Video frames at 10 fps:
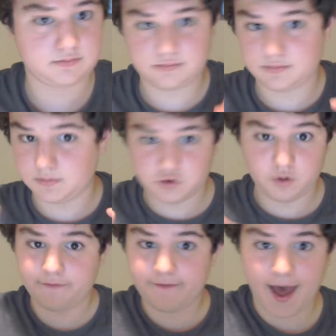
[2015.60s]
do it
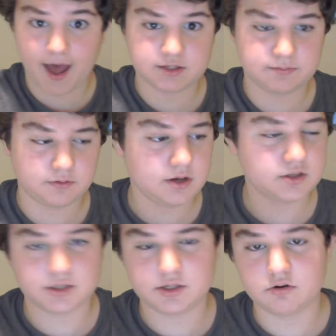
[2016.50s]
fast. But if there's
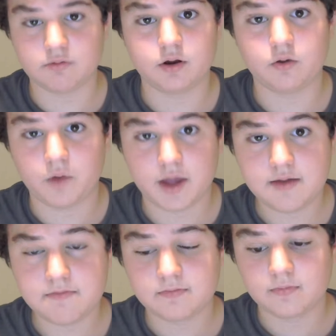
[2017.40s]
a 0-minute
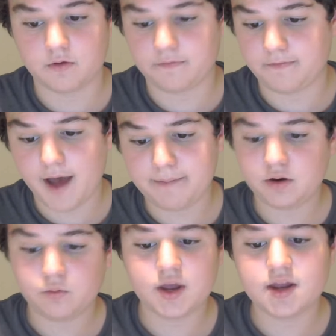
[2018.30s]
wait, or 5-minute
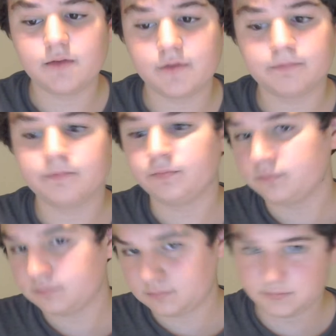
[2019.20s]
wait even,
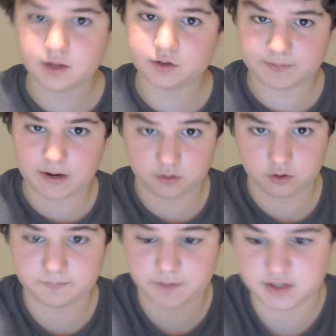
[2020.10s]
they'll spend a little
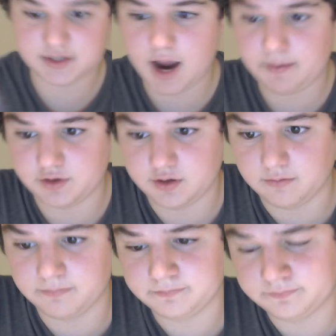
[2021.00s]
bit of time with
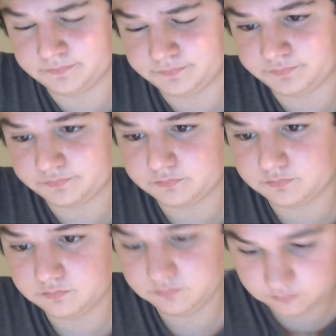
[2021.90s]
you.
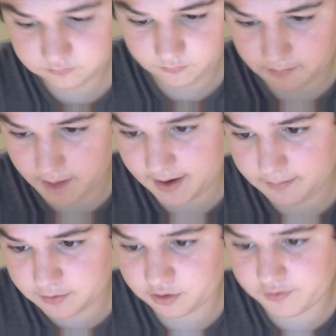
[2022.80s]
My
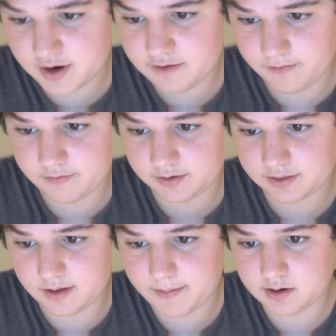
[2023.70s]
number 3 favorite
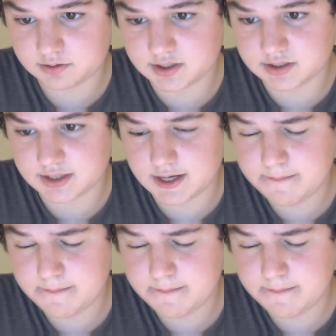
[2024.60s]
thing about Disney